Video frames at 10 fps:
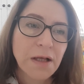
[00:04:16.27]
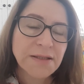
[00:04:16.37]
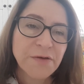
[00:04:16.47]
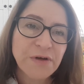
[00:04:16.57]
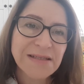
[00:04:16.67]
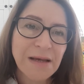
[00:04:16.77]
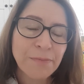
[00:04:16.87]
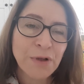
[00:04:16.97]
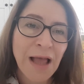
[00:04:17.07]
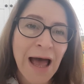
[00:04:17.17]
So for
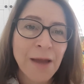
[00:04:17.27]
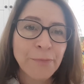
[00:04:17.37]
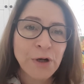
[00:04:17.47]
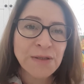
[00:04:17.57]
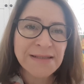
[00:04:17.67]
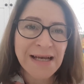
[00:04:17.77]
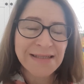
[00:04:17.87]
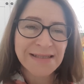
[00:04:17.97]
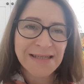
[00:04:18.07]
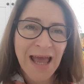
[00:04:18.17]
example, I
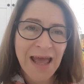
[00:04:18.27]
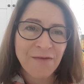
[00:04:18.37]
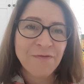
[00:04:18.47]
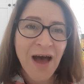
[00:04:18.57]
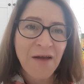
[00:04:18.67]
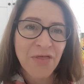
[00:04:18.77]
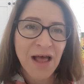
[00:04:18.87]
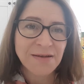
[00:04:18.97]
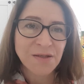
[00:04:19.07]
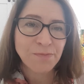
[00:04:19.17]
processed a
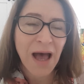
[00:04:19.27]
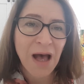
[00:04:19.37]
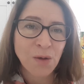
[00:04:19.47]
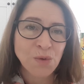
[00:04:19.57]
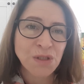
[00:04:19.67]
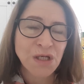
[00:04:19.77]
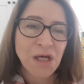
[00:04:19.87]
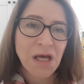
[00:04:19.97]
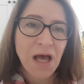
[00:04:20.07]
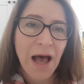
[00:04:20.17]
£5,000
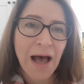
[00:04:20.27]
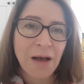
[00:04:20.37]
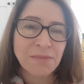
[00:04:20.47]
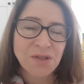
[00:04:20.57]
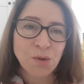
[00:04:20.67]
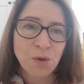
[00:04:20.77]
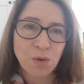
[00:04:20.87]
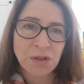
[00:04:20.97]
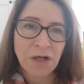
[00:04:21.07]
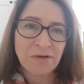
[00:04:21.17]
um, school
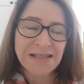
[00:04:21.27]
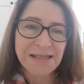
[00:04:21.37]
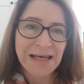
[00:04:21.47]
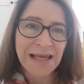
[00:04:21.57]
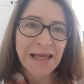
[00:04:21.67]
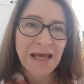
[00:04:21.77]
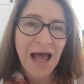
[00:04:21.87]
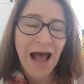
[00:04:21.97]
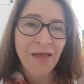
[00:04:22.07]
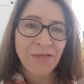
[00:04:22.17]
order recently
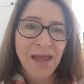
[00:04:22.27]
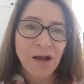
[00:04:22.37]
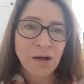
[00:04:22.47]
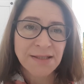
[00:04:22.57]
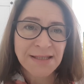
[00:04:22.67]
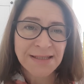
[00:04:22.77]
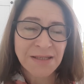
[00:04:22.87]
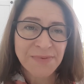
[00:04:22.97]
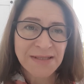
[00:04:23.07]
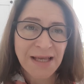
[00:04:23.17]
and they got
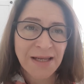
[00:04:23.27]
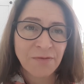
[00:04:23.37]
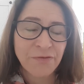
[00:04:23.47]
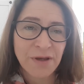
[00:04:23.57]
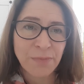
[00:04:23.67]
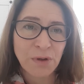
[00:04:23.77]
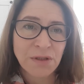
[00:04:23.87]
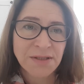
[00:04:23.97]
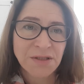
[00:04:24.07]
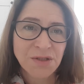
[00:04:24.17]
60% in free
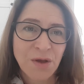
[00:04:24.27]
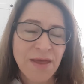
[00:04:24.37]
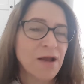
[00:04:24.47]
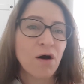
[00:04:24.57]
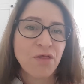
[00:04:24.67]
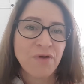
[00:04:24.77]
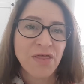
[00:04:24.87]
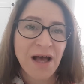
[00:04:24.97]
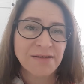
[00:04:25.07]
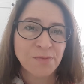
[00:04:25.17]
books. So they got
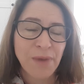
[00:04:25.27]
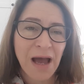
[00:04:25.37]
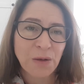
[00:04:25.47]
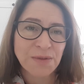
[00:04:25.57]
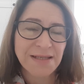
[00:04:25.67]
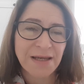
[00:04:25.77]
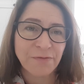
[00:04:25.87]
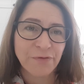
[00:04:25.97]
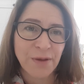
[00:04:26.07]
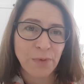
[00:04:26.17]
£3,000 in
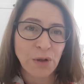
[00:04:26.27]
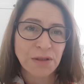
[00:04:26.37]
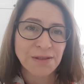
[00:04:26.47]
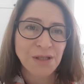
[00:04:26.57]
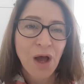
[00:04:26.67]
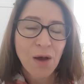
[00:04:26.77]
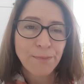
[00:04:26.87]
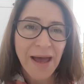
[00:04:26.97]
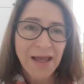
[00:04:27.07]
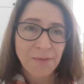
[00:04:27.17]
free books.
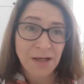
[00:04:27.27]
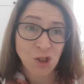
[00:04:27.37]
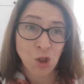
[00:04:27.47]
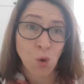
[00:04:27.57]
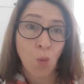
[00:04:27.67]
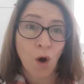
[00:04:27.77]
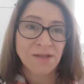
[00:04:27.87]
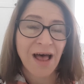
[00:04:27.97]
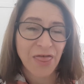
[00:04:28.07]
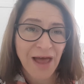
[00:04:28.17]
My commission
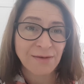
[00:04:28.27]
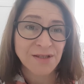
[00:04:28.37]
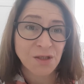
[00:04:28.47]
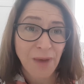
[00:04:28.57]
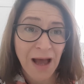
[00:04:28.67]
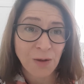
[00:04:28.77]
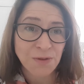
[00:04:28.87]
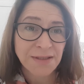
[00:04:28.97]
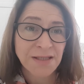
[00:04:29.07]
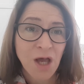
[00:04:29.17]
was
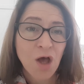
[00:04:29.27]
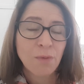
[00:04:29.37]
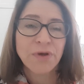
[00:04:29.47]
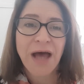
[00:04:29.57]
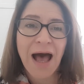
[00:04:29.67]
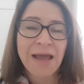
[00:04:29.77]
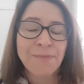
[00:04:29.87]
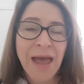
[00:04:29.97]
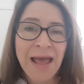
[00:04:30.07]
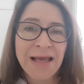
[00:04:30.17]
£1,000, but I
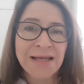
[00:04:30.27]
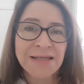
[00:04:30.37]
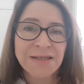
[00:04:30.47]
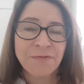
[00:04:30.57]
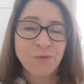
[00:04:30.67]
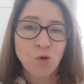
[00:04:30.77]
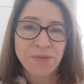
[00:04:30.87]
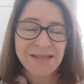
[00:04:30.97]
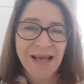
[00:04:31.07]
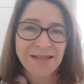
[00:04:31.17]
paid
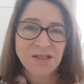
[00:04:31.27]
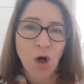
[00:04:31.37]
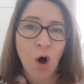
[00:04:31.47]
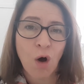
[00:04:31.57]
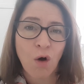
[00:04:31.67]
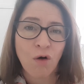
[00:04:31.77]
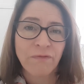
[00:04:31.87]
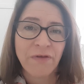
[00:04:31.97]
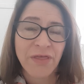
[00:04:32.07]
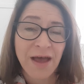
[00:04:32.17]
4%
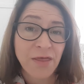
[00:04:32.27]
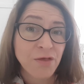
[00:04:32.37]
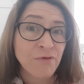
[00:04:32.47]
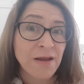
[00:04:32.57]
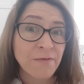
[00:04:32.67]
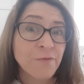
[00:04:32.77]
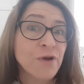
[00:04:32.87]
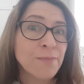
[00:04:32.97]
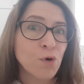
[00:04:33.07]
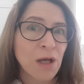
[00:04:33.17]
of their three,
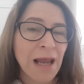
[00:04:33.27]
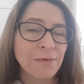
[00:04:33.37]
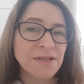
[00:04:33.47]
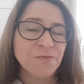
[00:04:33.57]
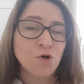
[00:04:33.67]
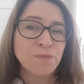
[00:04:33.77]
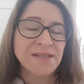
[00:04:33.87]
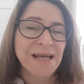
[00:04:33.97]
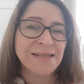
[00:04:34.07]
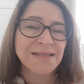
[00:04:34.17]
free book allowance,
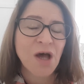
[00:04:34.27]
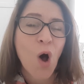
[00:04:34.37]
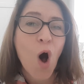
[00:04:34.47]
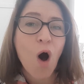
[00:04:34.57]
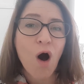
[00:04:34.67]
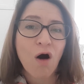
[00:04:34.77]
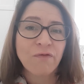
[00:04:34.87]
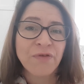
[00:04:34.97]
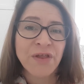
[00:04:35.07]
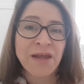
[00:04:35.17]
4%
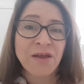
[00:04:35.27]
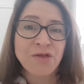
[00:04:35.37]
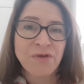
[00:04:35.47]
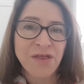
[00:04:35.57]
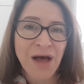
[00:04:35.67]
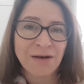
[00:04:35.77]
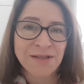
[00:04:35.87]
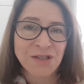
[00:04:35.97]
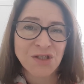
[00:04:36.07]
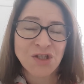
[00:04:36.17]
of the
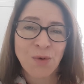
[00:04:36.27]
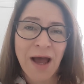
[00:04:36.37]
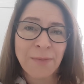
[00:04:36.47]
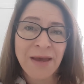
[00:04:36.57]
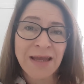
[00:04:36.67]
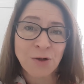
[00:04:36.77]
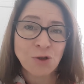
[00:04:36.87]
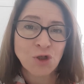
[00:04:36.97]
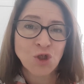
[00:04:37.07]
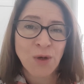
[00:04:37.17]
3000 so I paid
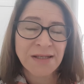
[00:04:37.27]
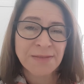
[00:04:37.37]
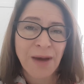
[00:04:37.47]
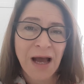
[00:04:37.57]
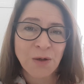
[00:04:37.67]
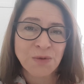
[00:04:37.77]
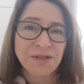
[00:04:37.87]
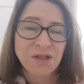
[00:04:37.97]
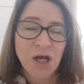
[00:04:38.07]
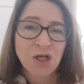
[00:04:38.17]

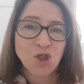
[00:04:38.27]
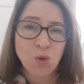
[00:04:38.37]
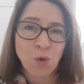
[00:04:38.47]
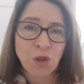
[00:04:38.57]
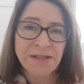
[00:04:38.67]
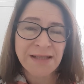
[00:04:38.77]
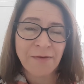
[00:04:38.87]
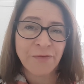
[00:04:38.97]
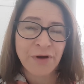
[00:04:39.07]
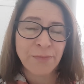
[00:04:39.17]
£120 towards
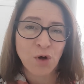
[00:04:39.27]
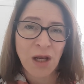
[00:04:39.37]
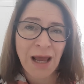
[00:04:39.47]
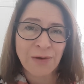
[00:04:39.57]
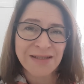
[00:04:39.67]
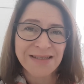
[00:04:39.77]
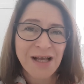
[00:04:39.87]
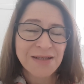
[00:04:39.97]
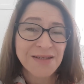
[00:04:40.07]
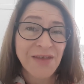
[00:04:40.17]
that free book allowance
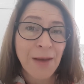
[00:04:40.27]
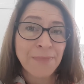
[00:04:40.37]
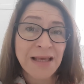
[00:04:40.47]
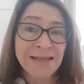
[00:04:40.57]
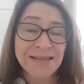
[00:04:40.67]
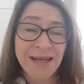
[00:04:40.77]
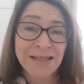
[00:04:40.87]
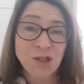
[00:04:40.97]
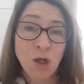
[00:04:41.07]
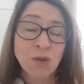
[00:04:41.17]
so that means that
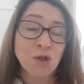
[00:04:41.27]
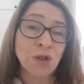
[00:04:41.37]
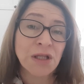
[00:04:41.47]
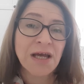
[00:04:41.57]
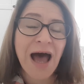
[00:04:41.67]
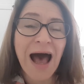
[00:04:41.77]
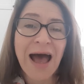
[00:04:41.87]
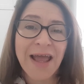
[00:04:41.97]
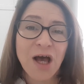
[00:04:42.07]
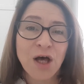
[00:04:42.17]
in total
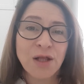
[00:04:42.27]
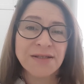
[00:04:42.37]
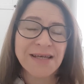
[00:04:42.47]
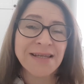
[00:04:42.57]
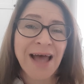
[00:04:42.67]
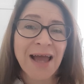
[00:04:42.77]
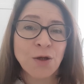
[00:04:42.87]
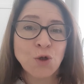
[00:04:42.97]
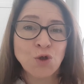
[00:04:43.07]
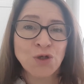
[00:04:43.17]
I earned
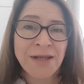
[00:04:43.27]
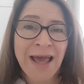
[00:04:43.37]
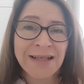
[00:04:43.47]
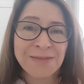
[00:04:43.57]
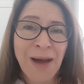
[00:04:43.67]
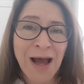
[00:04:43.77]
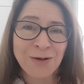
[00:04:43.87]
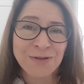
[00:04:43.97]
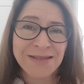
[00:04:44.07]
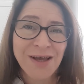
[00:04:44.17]

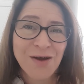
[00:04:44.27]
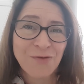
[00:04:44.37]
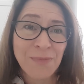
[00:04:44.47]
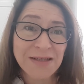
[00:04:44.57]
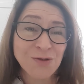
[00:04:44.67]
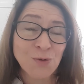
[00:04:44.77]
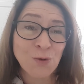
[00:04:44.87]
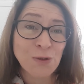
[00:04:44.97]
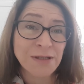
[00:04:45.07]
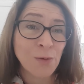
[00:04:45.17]
£908 from that school
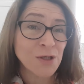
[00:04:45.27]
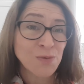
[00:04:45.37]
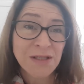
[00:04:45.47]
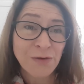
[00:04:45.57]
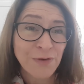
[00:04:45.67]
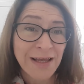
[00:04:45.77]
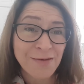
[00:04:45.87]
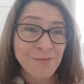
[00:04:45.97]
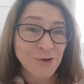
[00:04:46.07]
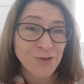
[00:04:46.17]
order which was
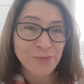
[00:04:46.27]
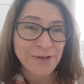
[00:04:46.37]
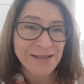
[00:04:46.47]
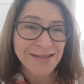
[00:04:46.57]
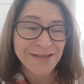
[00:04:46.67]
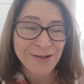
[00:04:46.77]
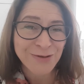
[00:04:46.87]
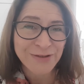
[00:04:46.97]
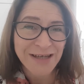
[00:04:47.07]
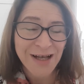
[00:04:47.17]
lovely for just processing an
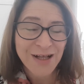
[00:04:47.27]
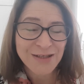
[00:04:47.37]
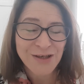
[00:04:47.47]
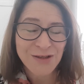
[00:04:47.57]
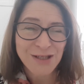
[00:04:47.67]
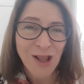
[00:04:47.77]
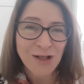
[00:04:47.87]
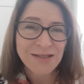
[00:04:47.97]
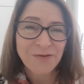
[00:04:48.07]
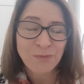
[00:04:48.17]
order so there's
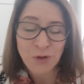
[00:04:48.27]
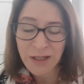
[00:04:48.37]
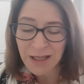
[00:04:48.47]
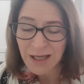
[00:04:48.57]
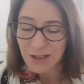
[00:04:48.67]
lots of money